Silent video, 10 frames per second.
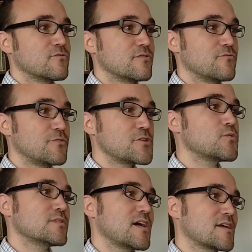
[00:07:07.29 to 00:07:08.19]

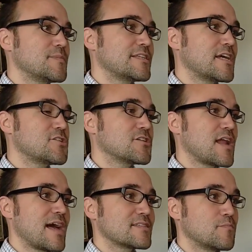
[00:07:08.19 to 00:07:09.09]
visual documentation
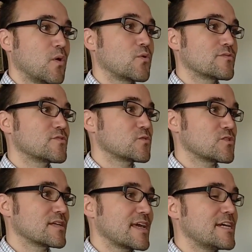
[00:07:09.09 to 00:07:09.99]
as a mode of social
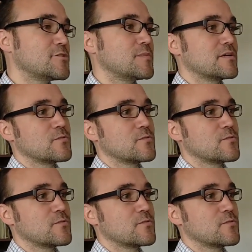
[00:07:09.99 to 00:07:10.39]
engagement,